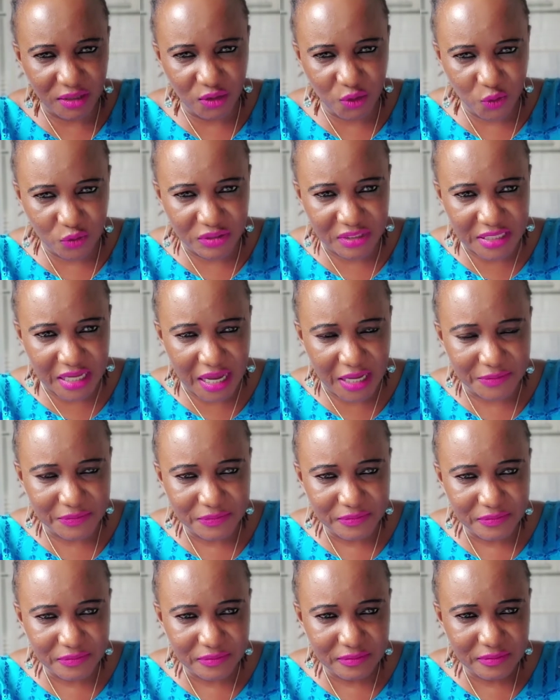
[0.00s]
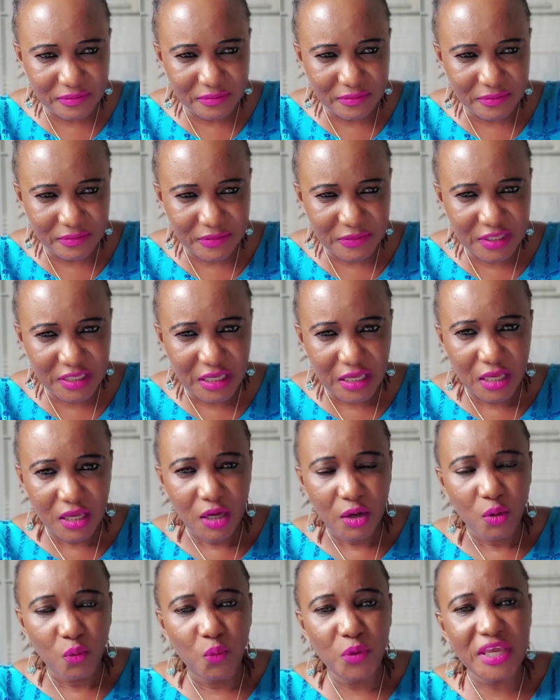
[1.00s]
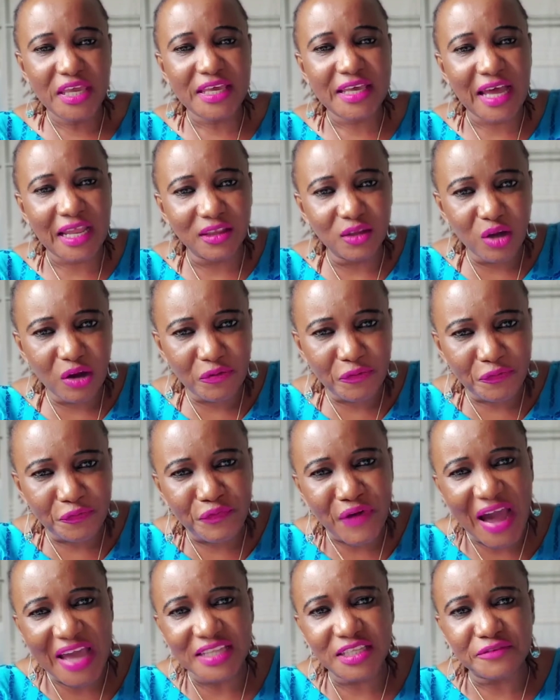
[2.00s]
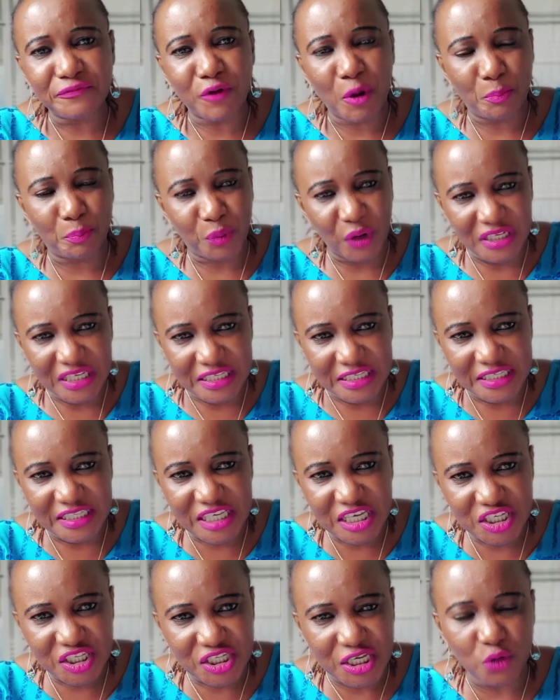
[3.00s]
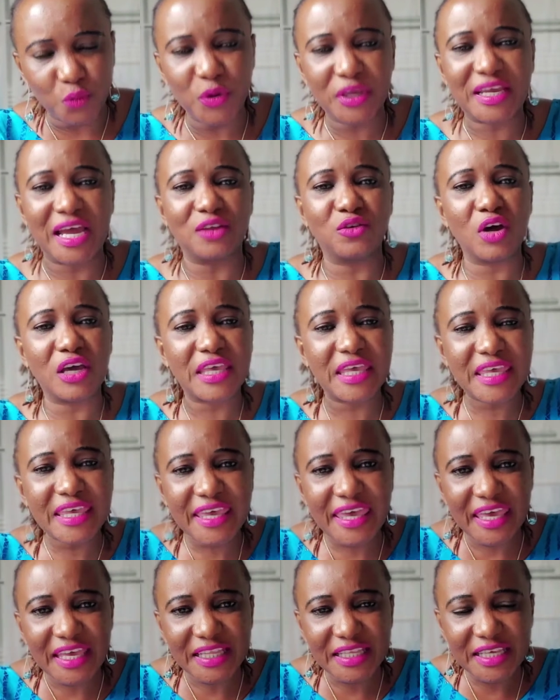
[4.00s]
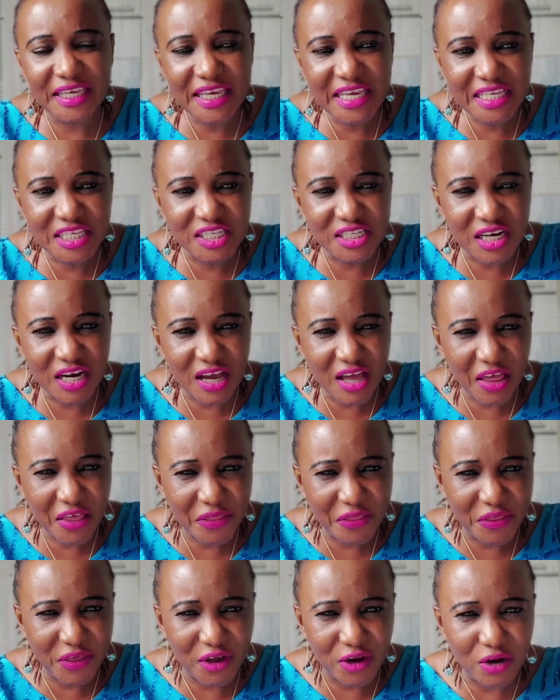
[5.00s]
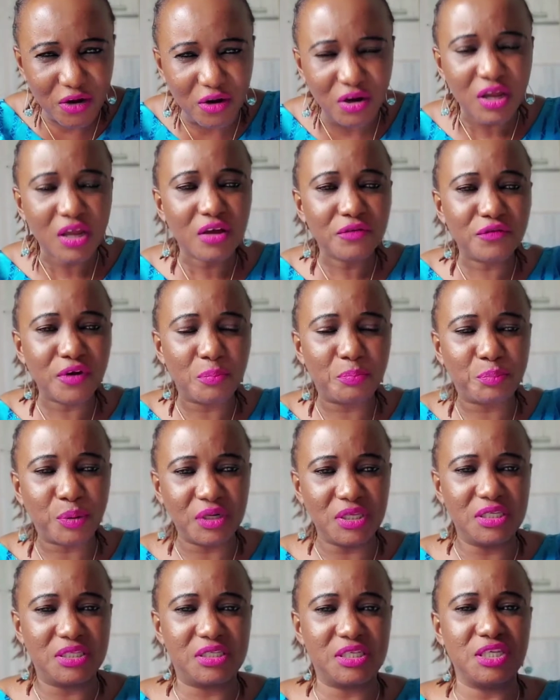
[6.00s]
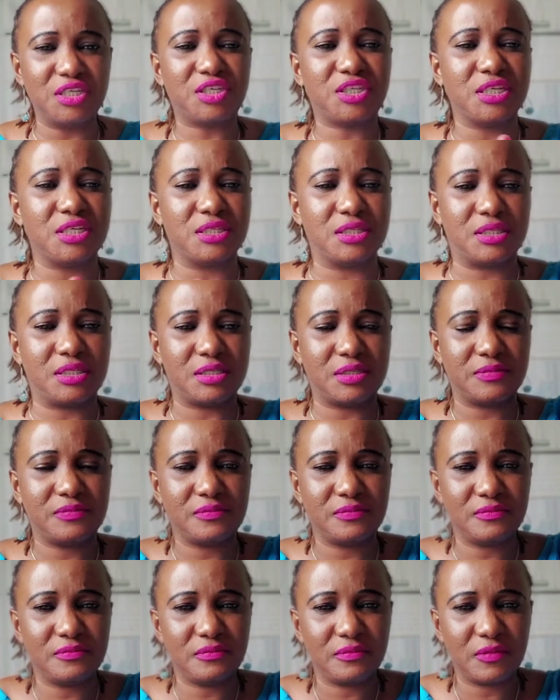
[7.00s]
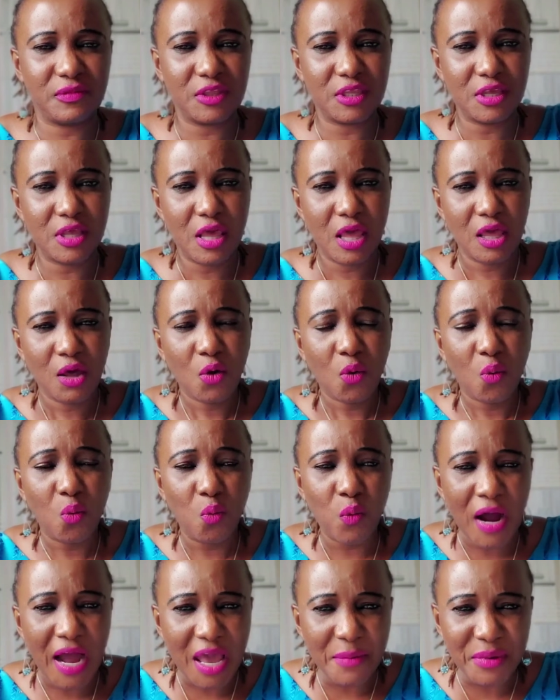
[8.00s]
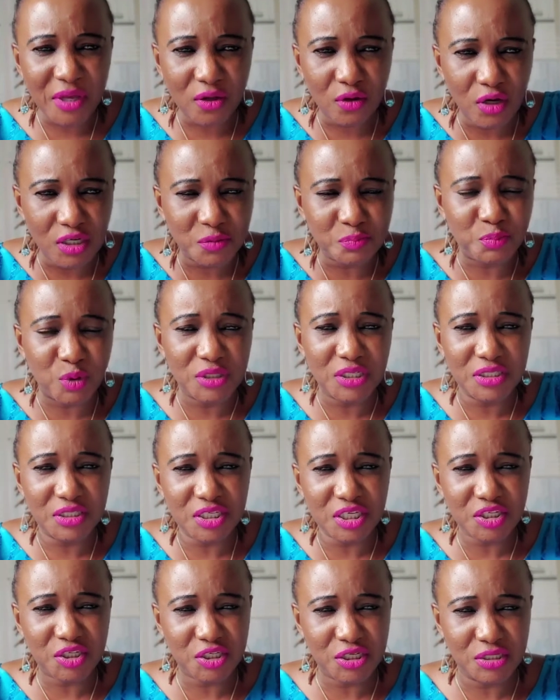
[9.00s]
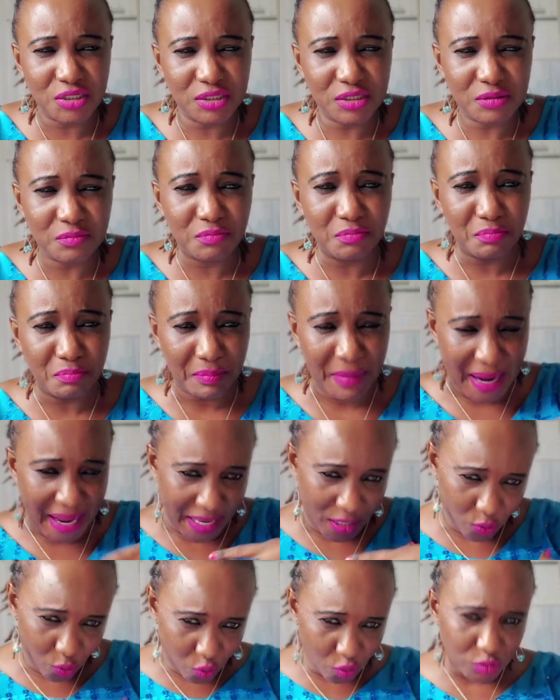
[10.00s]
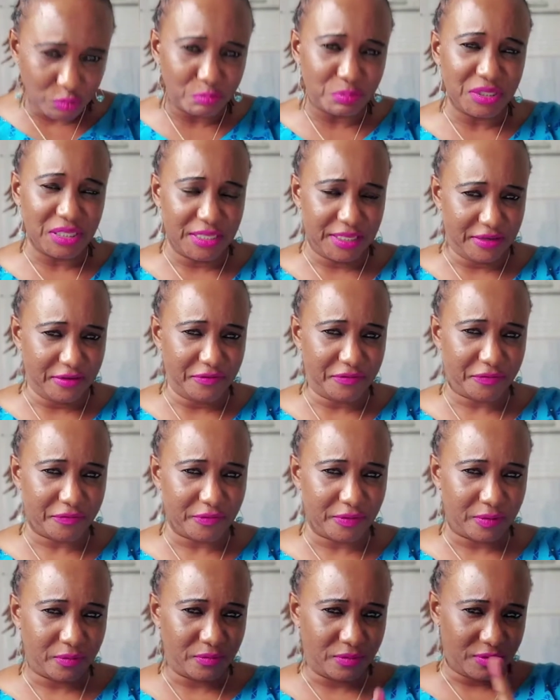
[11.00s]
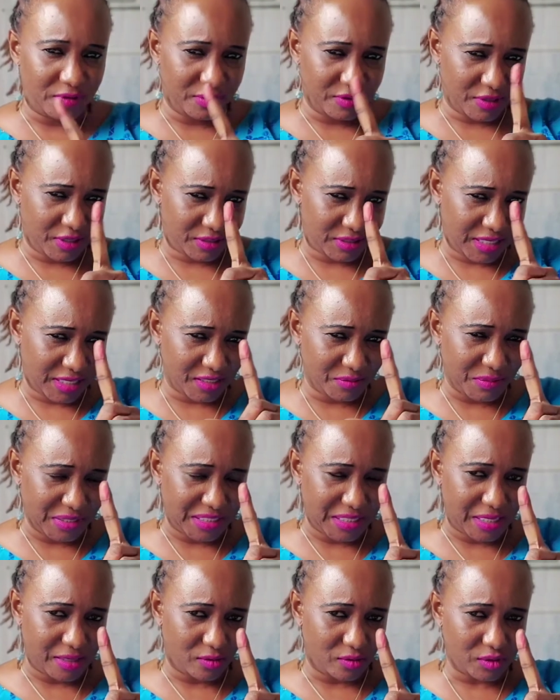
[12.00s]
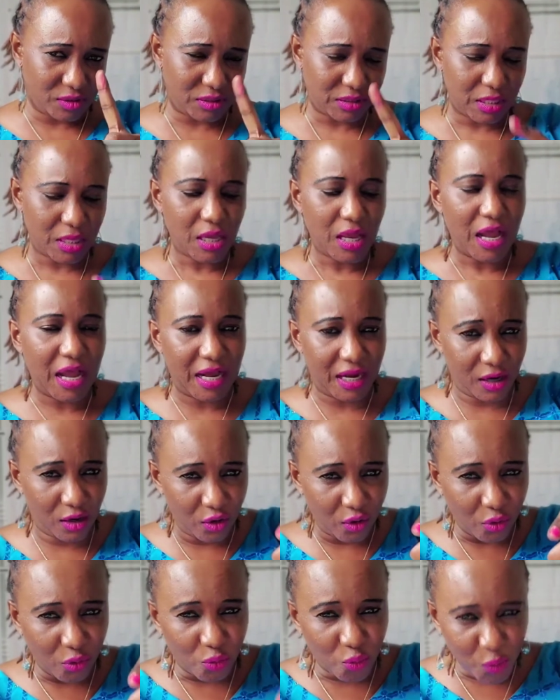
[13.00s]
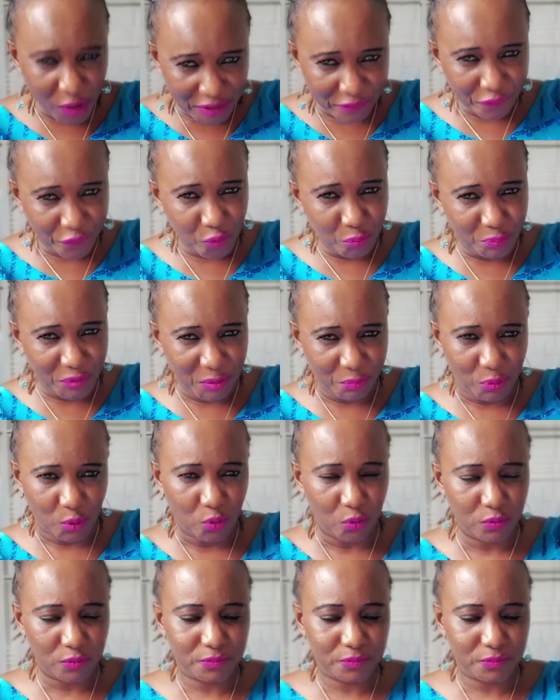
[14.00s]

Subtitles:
knows that. We cannot fight for politicians. We cannot kill each other for politicians. Why? Because politicians, my own belief, not anybody else, are ungrateful people.